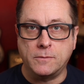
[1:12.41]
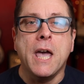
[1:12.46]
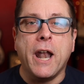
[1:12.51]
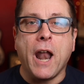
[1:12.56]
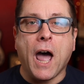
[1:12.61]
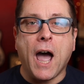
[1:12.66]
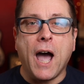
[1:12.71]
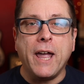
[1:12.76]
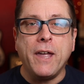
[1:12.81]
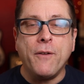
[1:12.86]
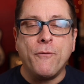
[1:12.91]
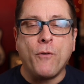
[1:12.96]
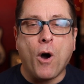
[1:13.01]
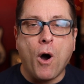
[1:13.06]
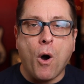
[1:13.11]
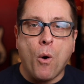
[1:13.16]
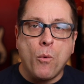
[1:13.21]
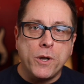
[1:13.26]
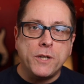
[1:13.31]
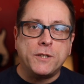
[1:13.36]
And I have
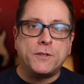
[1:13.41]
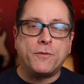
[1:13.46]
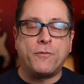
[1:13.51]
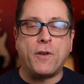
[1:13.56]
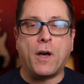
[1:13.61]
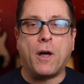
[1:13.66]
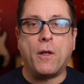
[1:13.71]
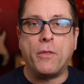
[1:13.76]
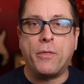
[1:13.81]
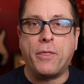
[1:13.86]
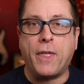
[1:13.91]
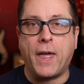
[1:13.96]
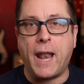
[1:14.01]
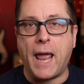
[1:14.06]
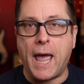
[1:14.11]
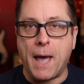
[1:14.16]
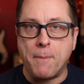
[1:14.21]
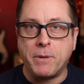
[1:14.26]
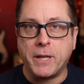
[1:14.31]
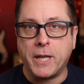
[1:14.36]
always felt that
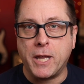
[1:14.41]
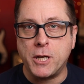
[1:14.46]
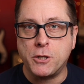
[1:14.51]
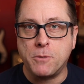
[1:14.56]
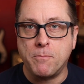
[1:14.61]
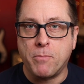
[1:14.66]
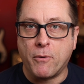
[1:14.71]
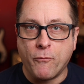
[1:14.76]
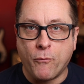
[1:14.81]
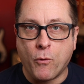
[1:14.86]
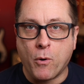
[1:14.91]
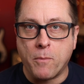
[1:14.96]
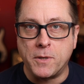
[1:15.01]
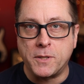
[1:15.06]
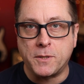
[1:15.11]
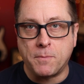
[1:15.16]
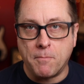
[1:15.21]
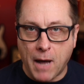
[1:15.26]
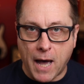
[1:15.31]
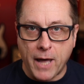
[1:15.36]
application
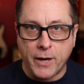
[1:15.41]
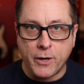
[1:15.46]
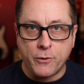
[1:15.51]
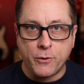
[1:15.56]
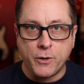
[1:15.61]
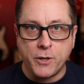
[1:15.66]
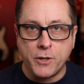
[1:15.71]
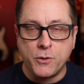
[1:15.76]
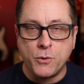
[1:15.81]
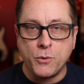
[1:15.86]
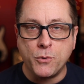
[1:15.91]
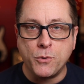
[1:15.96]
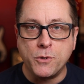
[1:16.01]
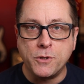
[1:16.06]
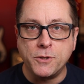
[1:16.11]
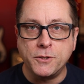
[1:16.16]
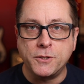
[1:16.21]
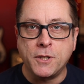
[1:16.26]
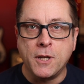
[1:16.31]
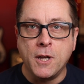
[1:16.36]
performance monitoring
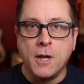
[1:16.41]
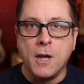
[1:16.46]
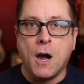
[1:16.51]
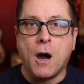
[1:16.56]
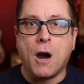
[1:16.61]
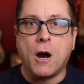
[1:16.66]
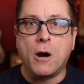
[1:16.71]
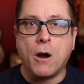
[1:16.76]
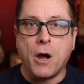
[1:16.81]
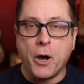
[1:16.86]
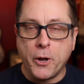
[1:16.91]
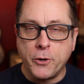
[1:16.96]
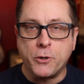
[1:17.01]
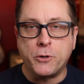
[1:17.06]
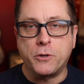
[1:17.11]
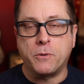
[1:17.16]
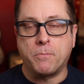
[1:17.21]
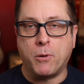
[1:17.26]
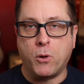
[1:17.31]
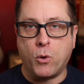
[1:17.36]
tools are
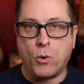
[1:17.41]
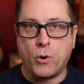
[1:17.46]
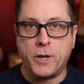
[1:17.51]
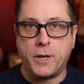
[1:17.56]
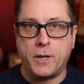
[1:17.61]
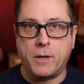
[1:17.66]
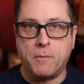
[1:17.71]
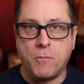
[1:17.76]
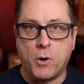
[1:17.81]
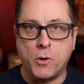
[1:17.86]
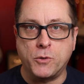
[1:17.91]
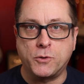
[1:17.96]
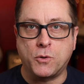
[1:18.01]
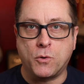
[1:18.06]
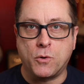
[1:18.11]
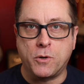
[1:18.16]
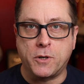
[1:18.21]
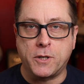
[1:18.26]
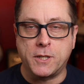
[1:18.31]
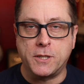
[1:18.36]
underdeployed in most
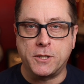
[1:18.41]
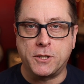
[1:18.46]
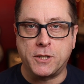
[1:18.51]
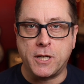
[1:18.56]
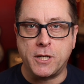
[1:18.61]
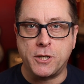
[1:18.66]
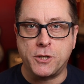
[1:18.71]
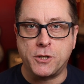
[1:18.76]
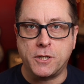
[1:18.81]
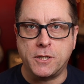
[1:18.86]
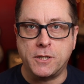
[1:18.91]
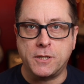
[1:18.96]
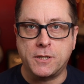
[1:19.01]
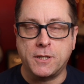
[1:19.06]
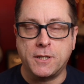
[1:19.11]
organizations.